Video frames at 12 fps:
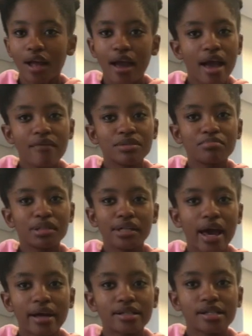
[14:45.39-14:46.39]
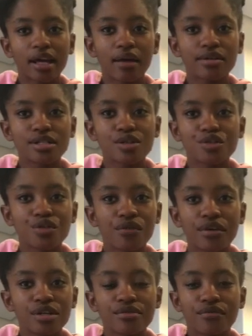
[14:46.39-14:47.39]
I haven't been acting ever since your
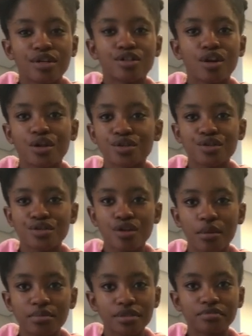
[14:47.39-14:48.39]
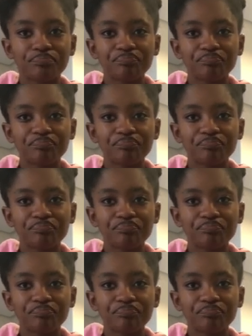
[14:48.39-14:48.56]
face-to-face classes stopped.